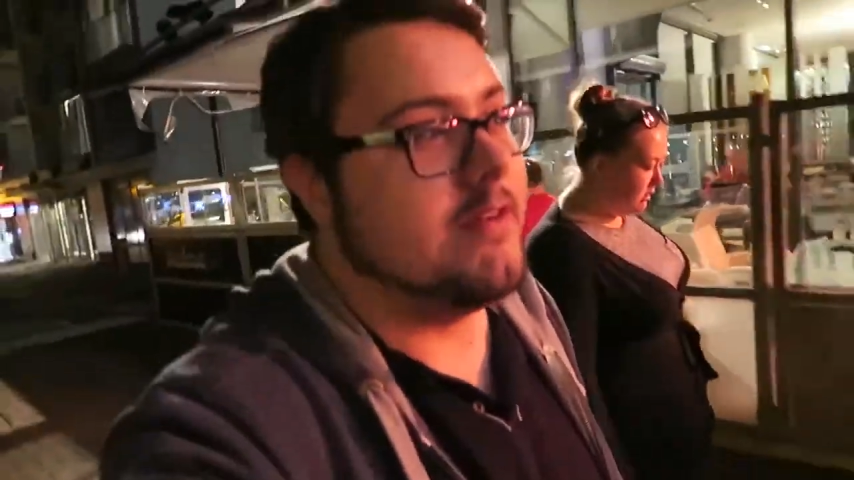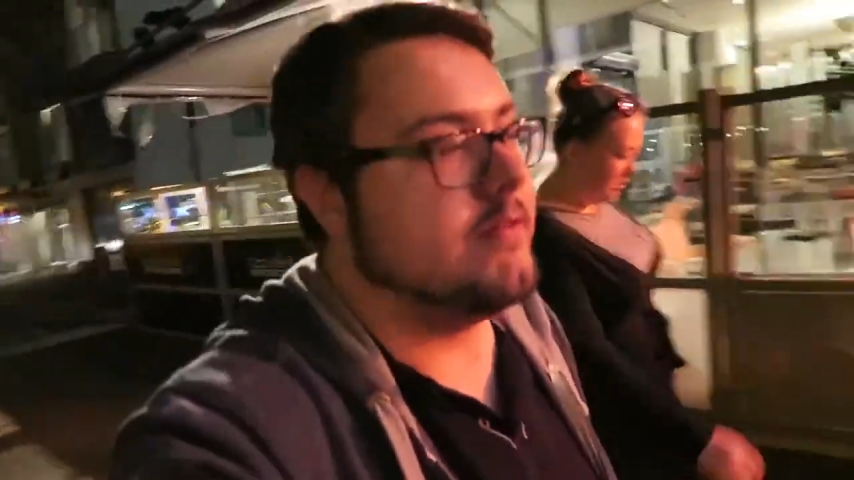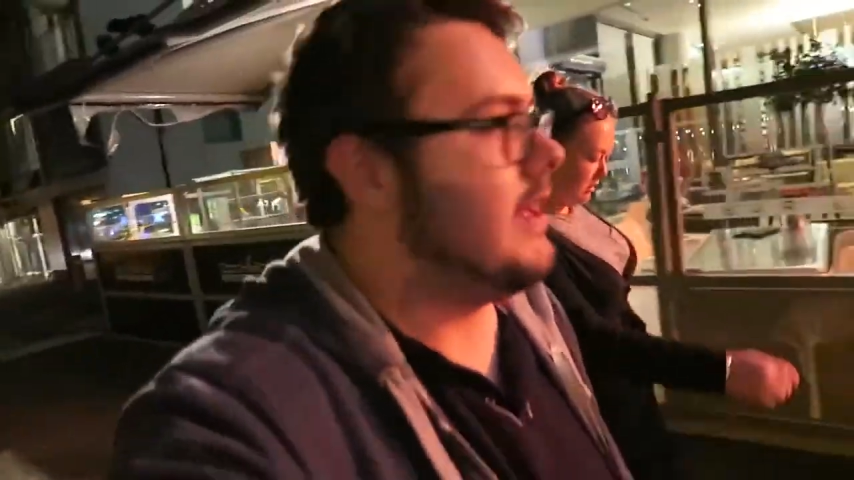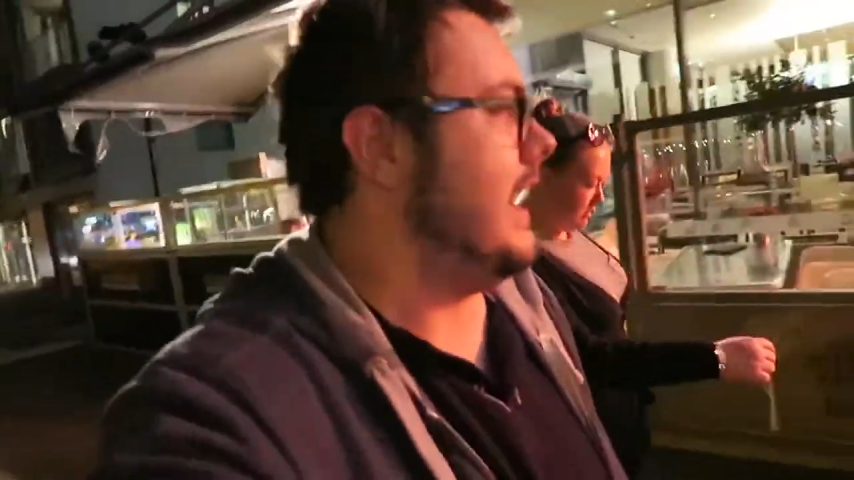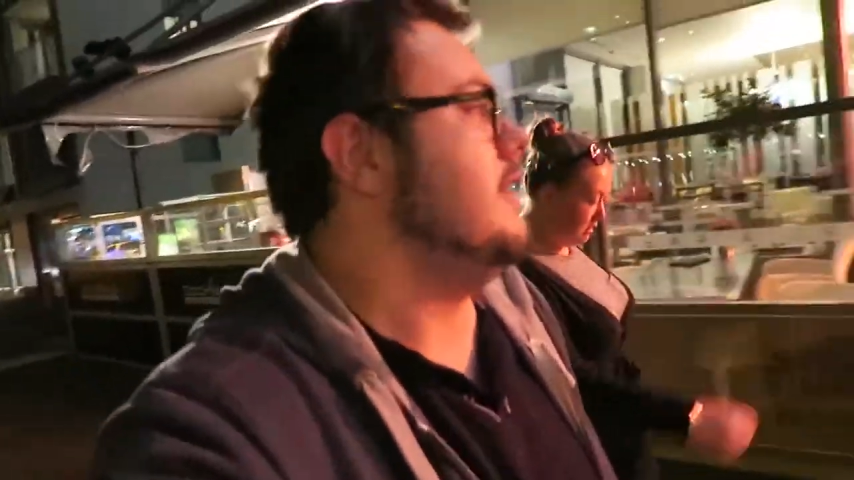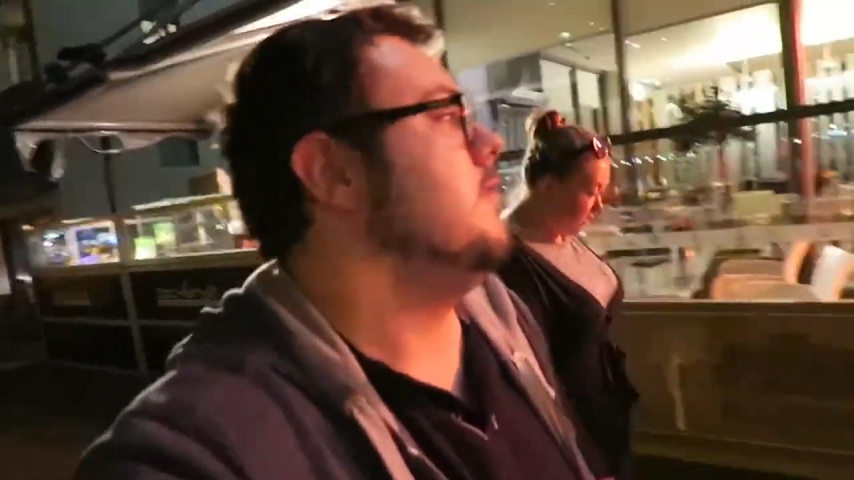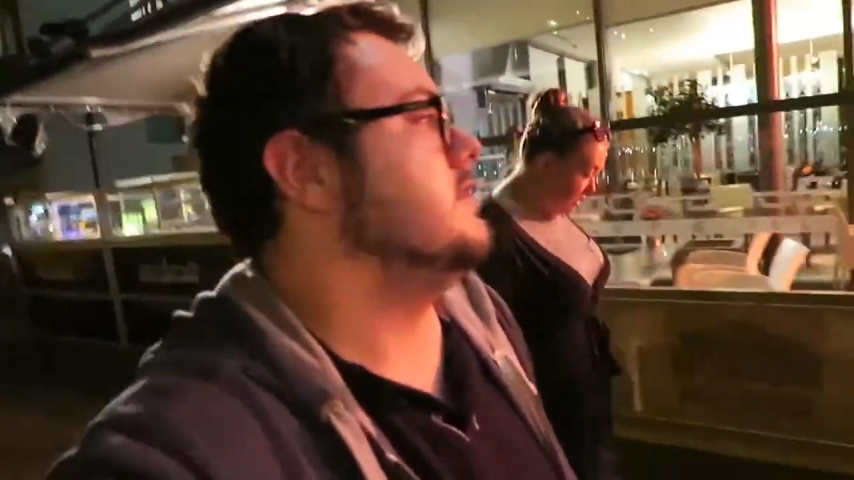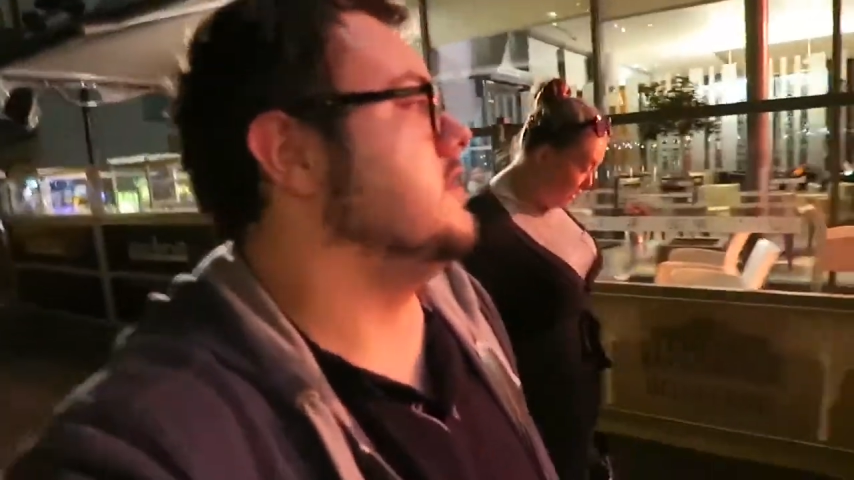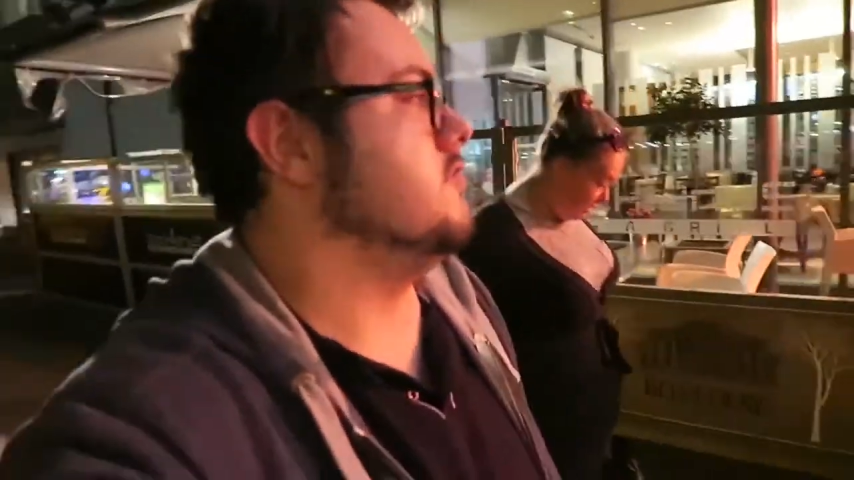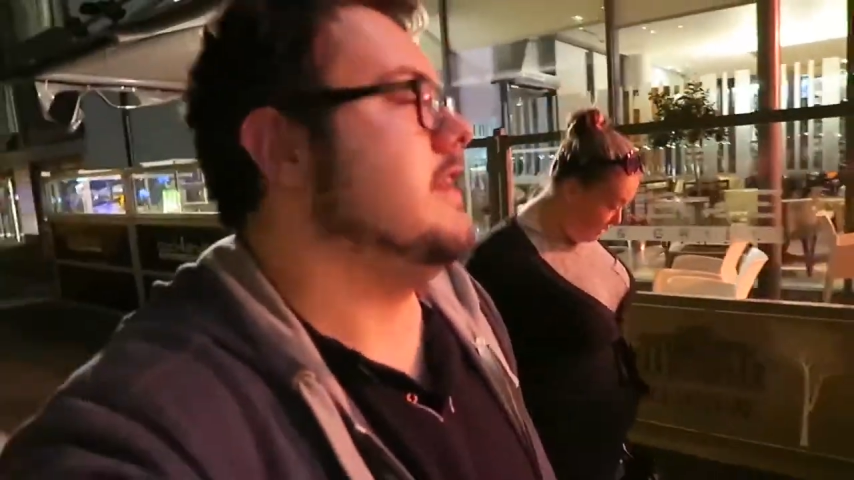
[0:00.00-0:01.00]
Hannah
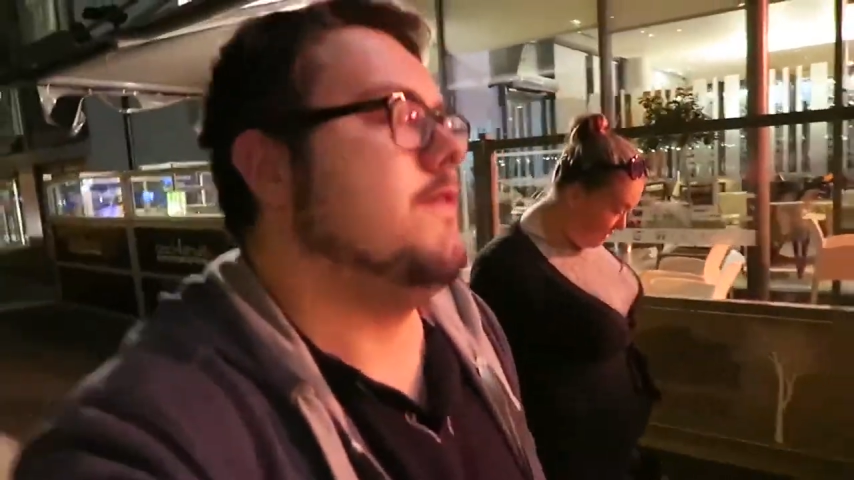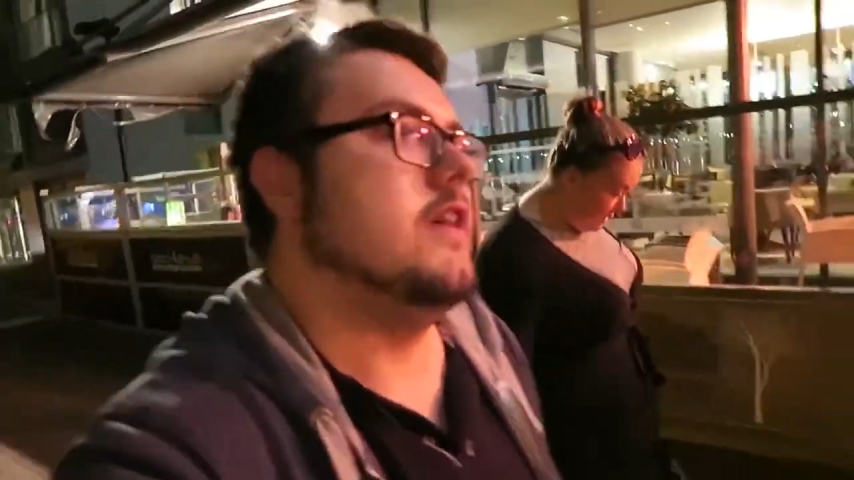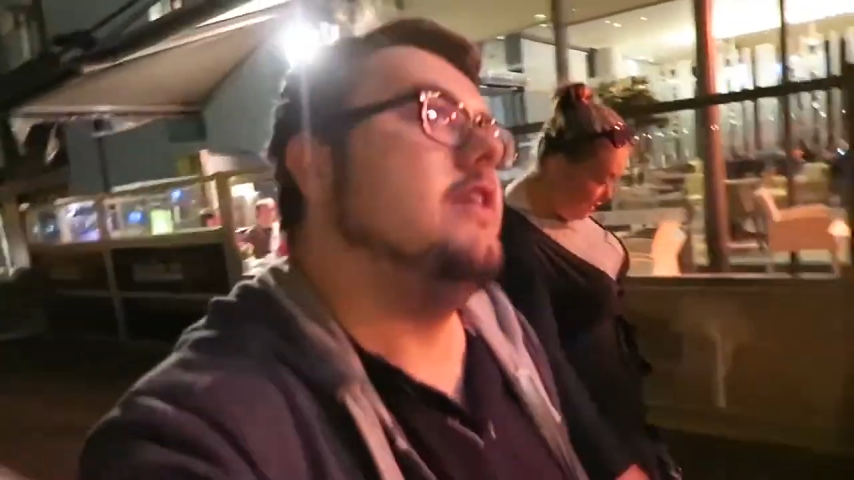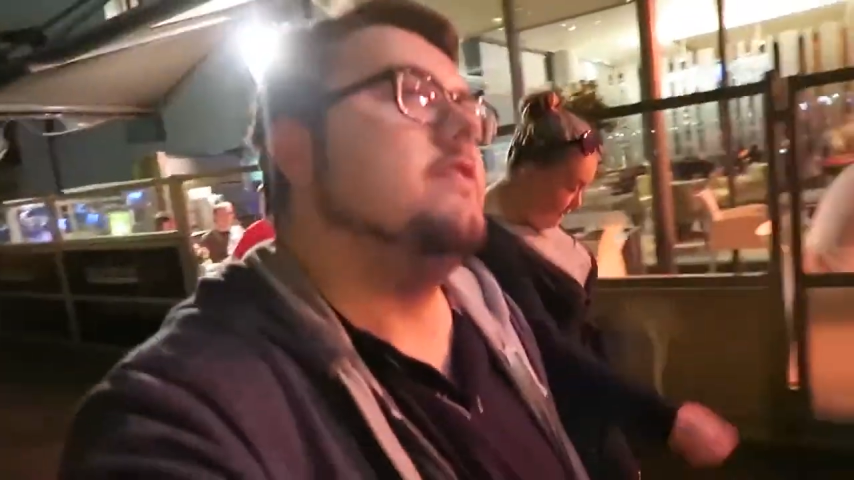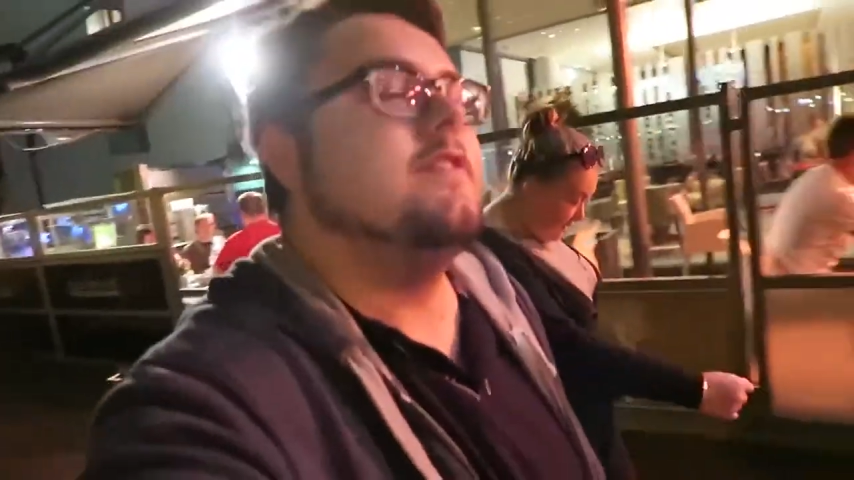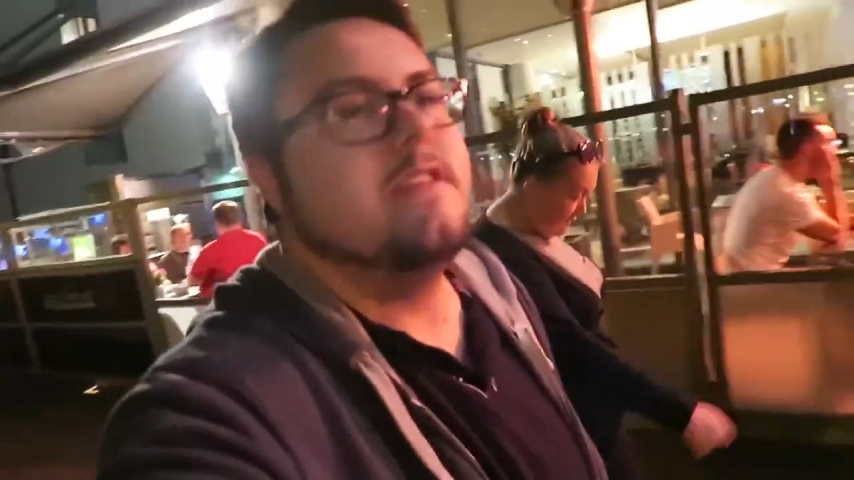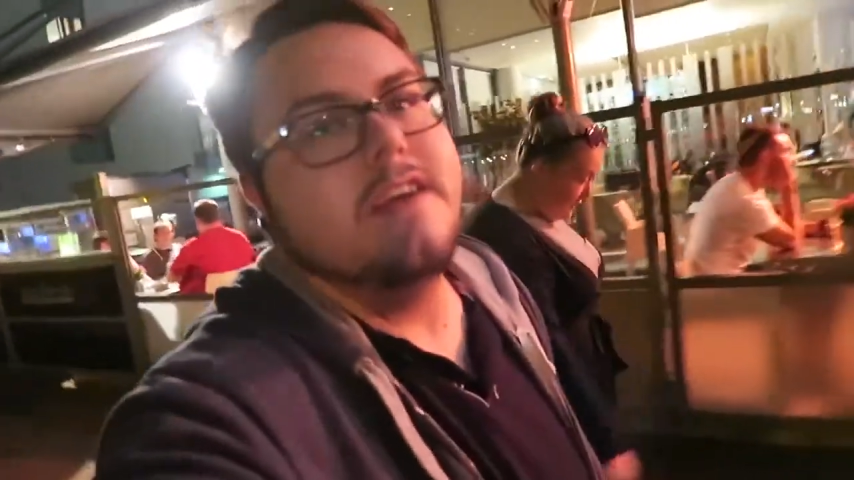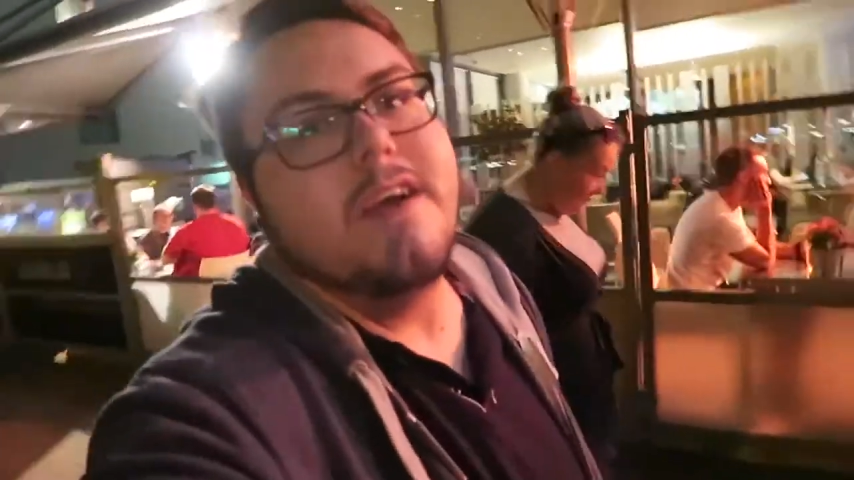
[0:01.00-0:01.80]
wants a drink first.